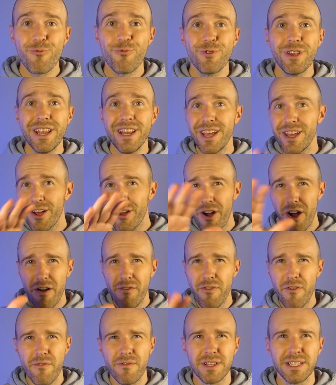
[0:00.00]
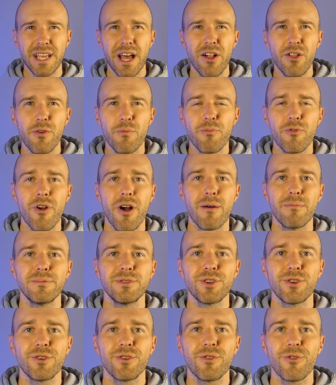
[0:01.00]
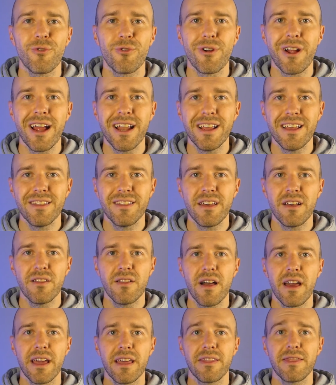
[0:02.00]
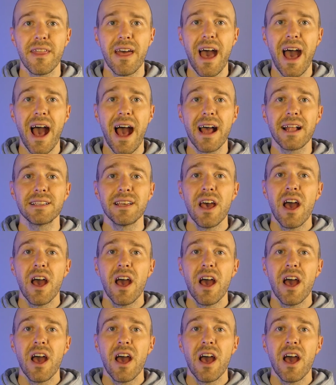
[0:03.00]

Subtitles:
reading off of a teleprompter or anything like that.